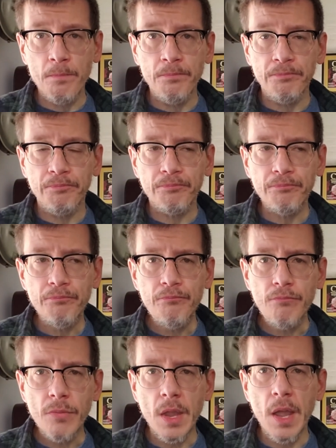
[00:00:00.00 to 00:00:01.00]
And from
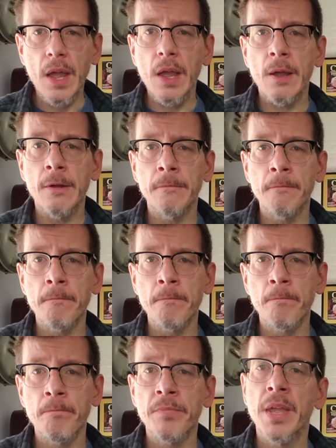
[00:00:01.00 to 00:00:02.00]
EV owners, I hear
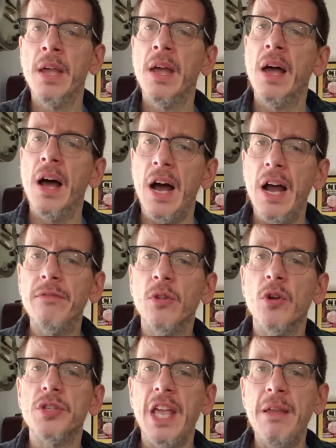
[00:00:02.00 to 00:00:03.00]
questions like, I've
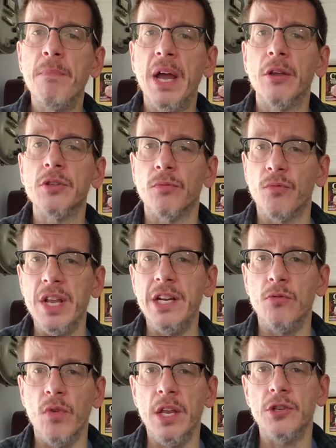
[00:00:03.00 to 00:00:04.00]
lost eight miles
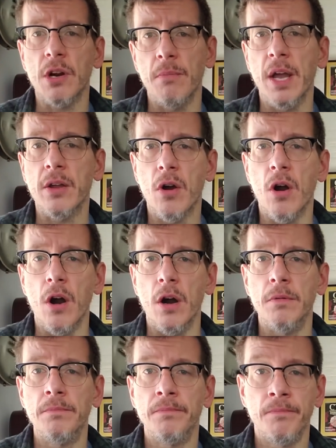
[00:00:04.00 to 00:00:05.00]
of rated range on my
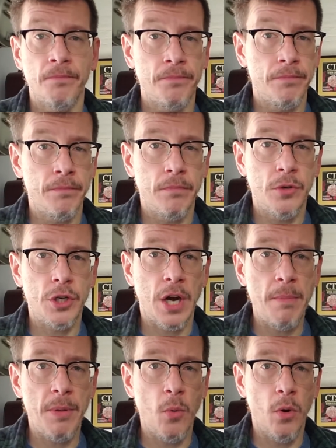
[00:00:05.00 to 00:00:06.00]
car. Should I
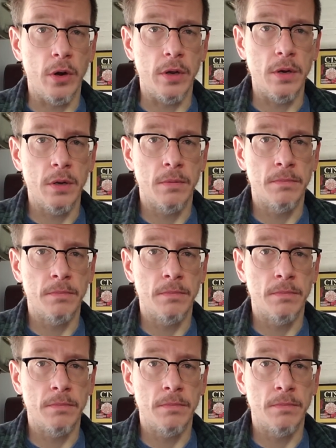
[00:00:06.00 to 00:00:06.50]
be worried?